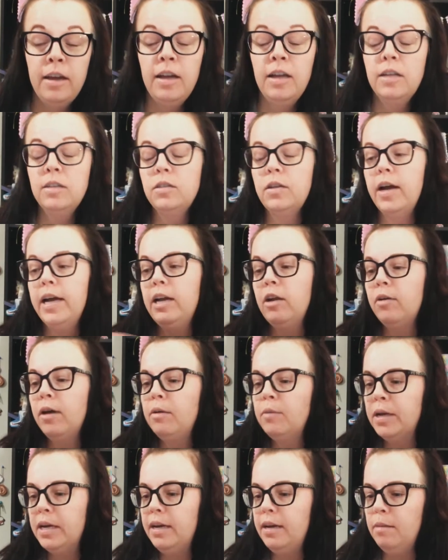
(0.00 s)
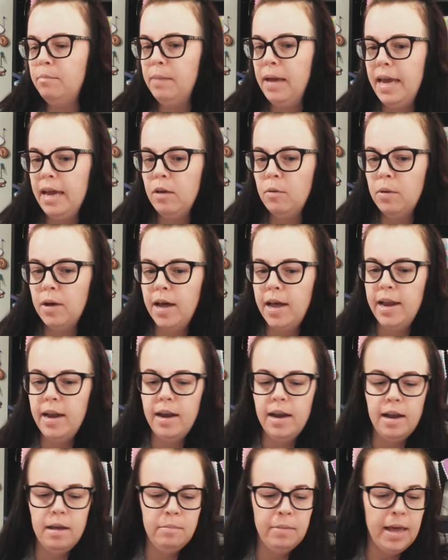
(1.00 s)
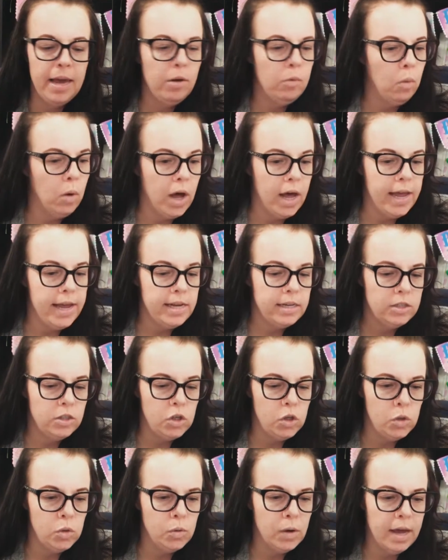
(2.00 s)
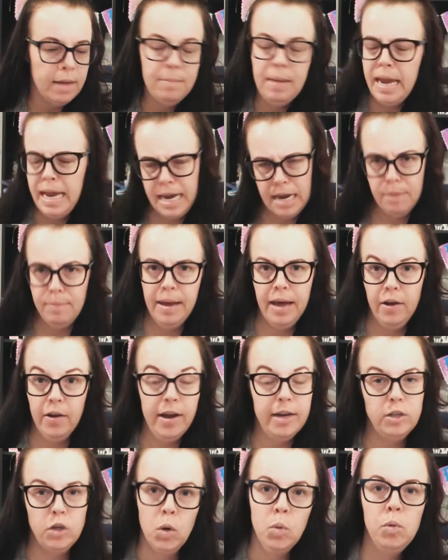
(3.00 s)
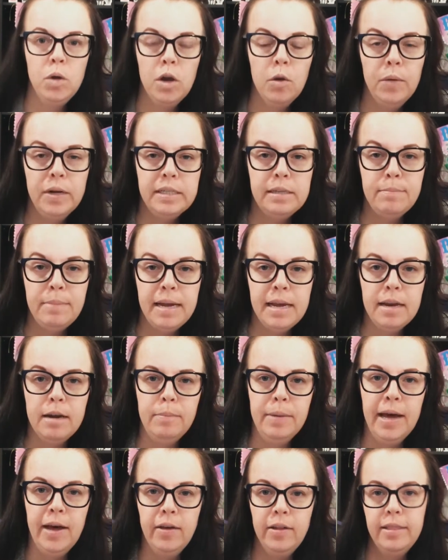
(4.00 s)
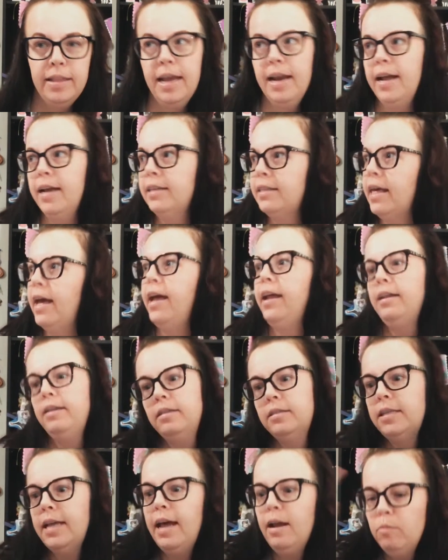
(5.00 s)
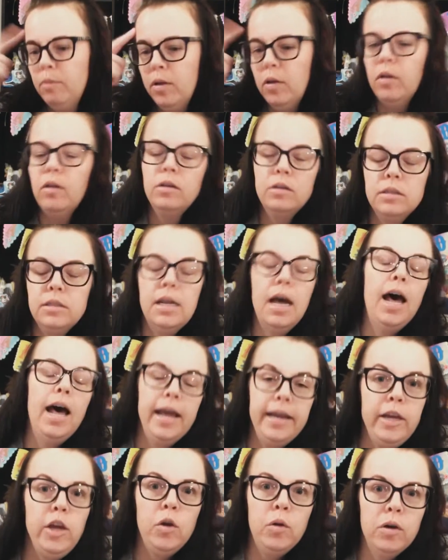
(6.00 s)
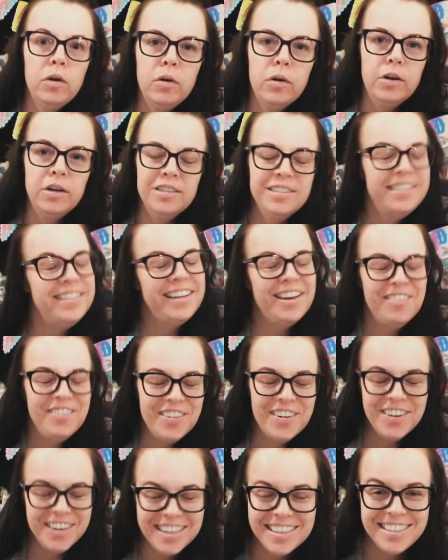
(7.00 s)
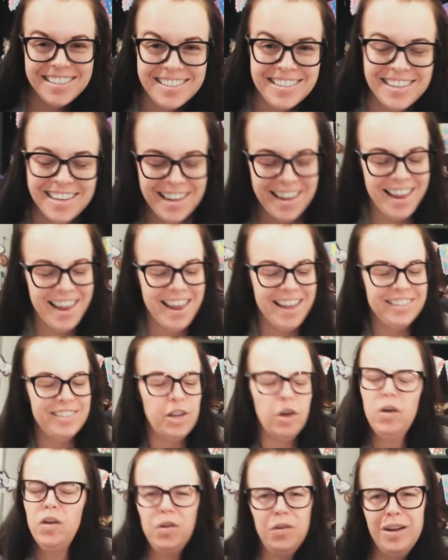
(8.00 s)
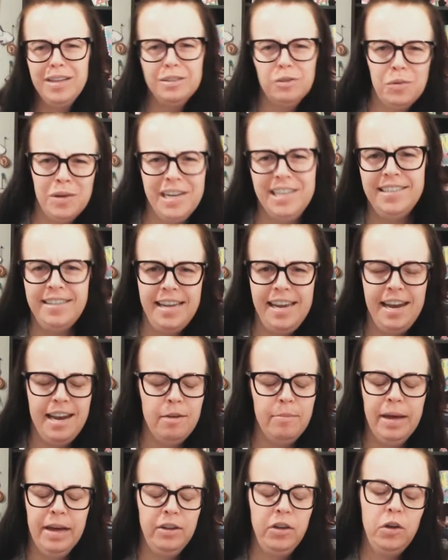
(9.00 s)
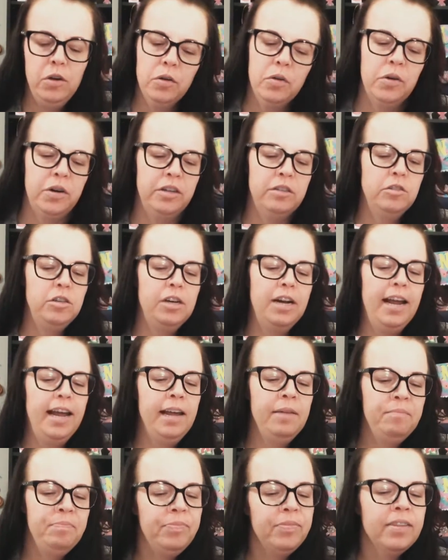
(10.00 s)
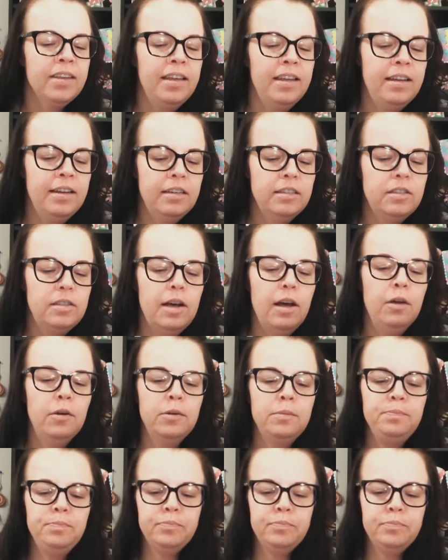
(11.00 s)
So I knew I wanted to make one, and I'm like, what do I make it about? I don't know what to make it about. And then I said, well, duh, unicorns, of course. So who doesn't want a zine about unicorns, right? So